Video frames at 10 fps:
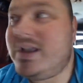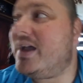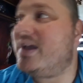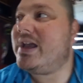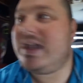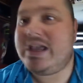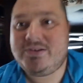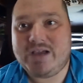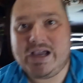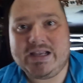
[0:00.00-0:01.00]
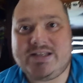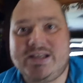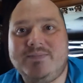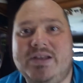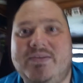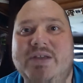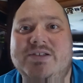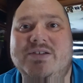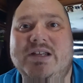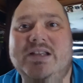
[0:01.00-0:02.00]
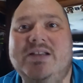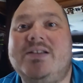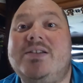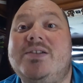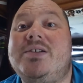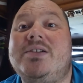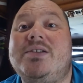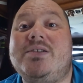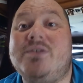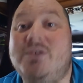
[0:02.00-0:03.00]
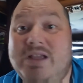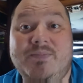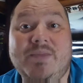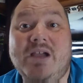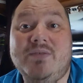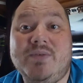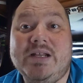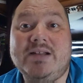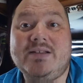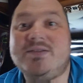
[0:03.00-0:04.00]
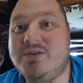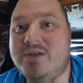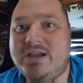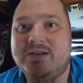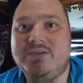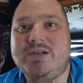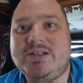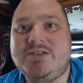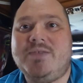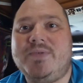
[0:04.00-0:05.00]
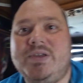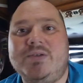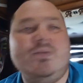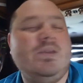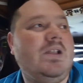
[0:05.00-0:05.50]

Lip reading: I had to ask him eventually, could you help me out with that so I can do that stuff for you?